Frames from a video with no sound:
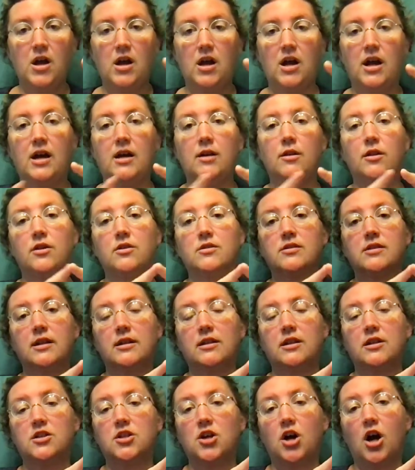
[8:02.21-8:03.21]
It looks like
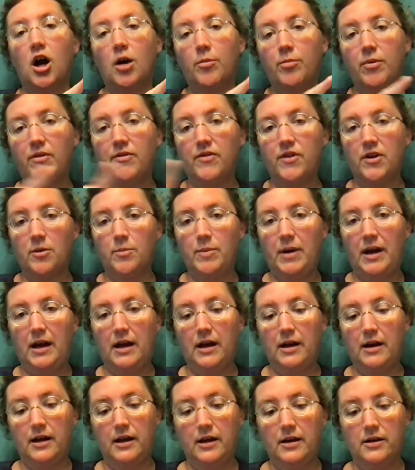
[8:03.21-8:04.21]
the top of their
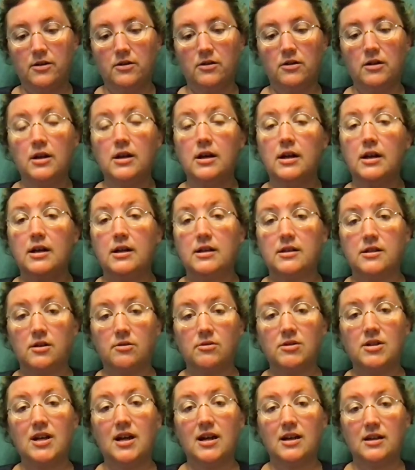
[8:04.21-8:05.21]
panhandle. So
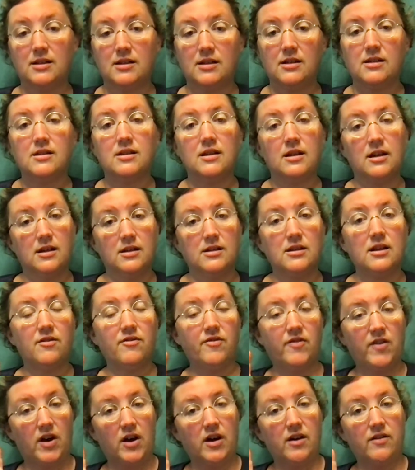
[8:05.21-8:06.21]
Texas is a
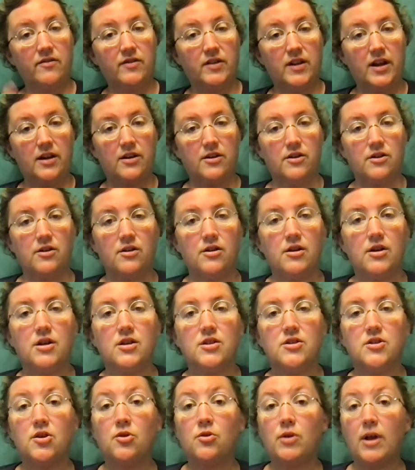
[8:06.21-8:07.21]
5-letter.
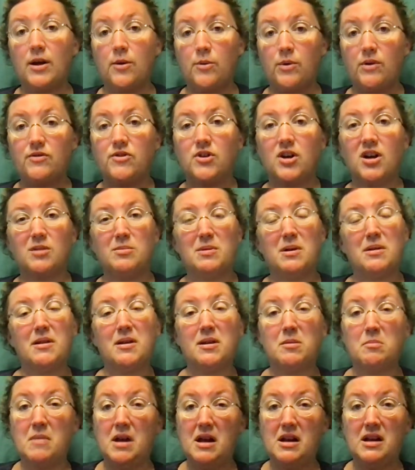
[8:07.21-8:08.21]
So like we've talked about,
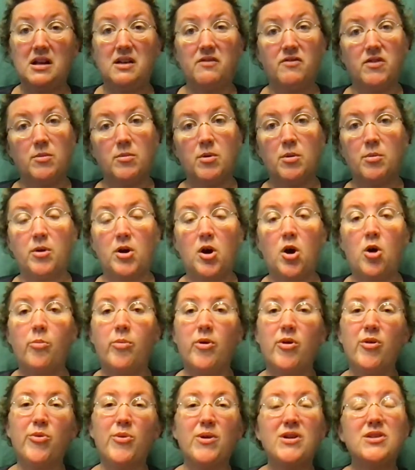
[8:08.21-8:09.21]
like many of them are go
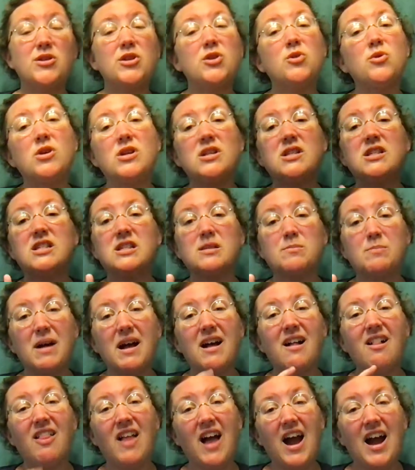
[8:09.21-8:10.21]
both ways. You could
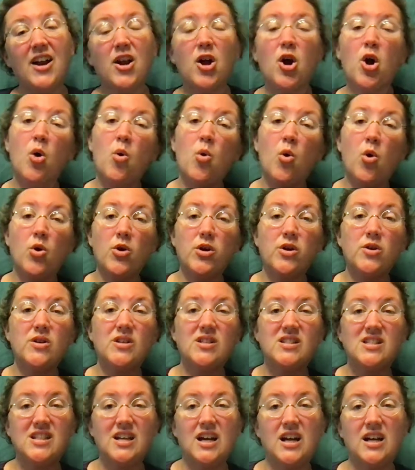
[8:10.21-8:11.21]
spell Idaho or you could
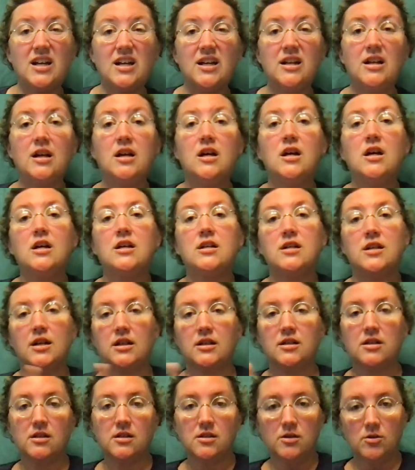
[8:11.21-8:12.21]
sign it.
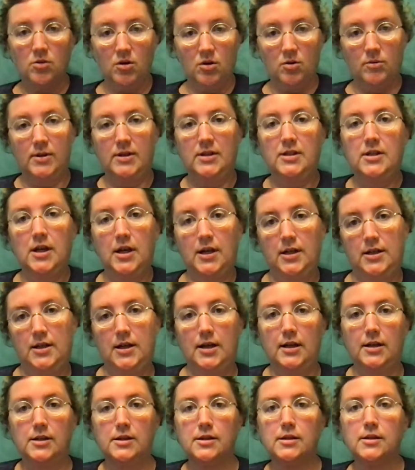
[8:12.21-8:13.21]
Texas, you always sign
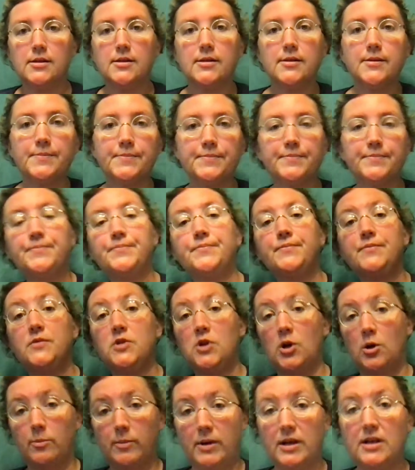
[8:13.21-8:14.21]
Texas.
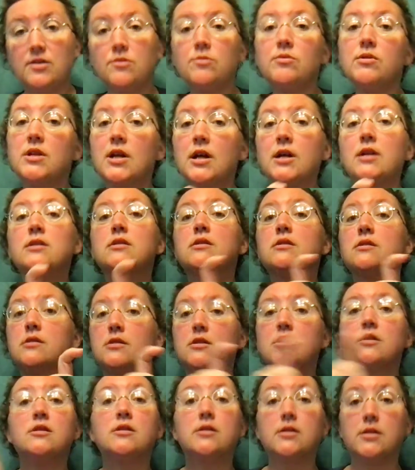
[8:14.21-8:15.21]
Don't mess with Texas,
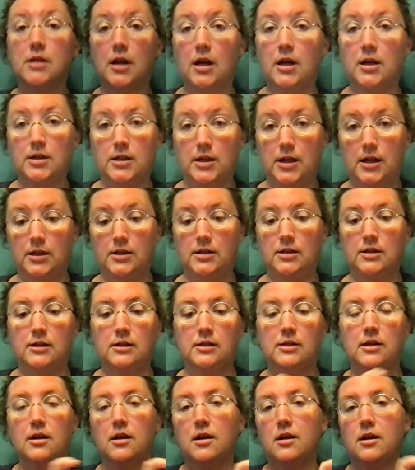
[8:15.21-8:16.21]
just sign Texas.
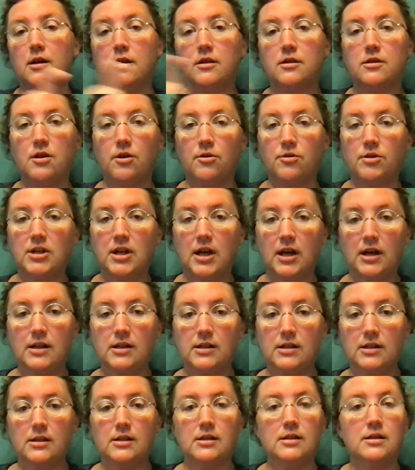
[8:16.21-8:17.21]
So
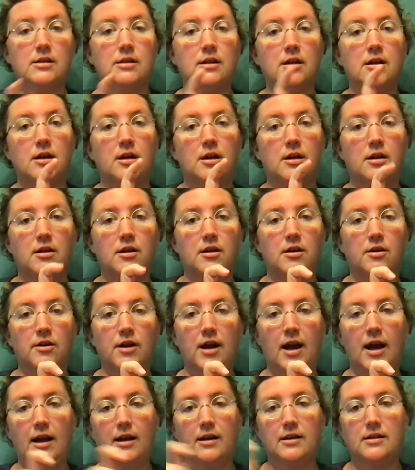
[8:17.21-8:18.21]
Texas, your
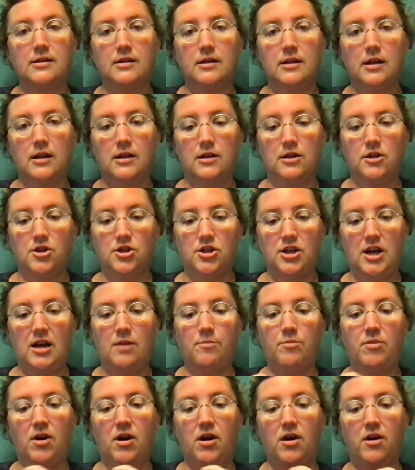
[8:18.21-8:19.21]
X in the shape
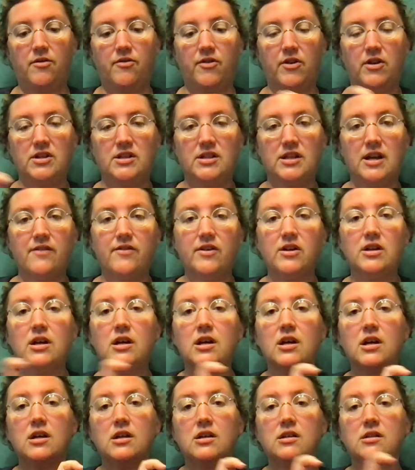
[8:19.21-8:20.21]
of a 7.
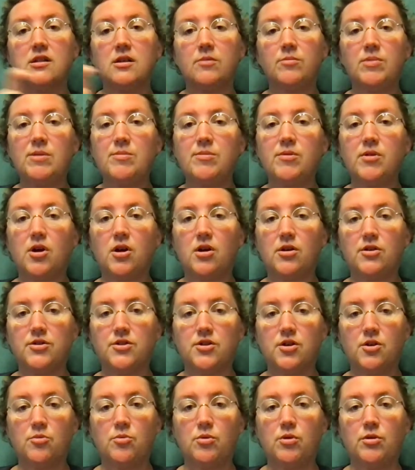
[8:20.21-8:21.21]
Some people
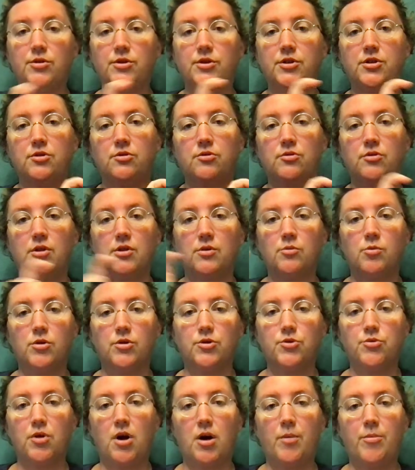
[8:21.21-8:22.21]
also will
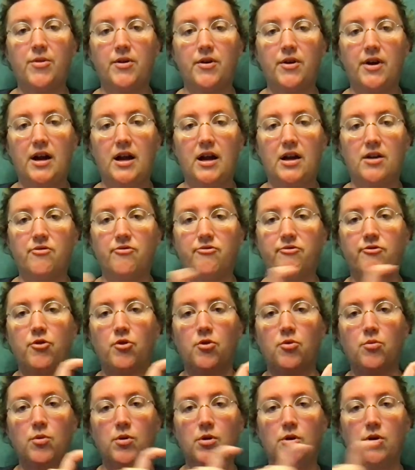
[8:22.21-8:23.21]
drop their hand
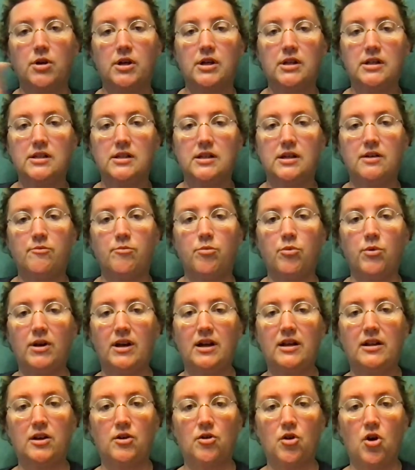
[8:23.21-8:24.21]
forward instead of
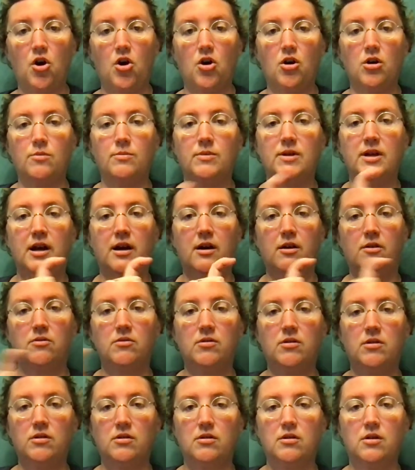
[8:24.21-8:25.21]
bringing their arm down.
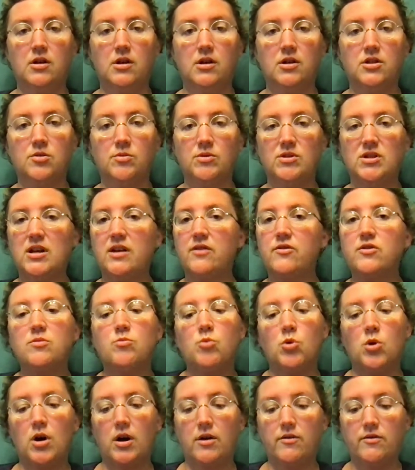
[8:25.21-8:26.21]
So whichever's
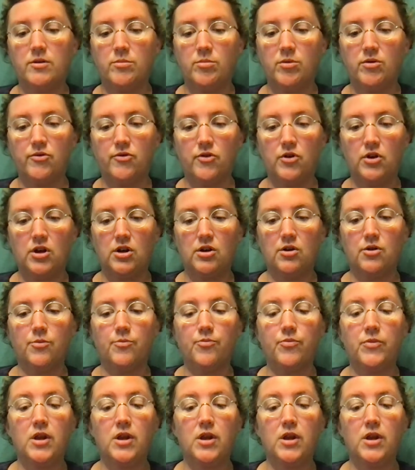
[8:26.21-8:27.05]
more comfortable for you.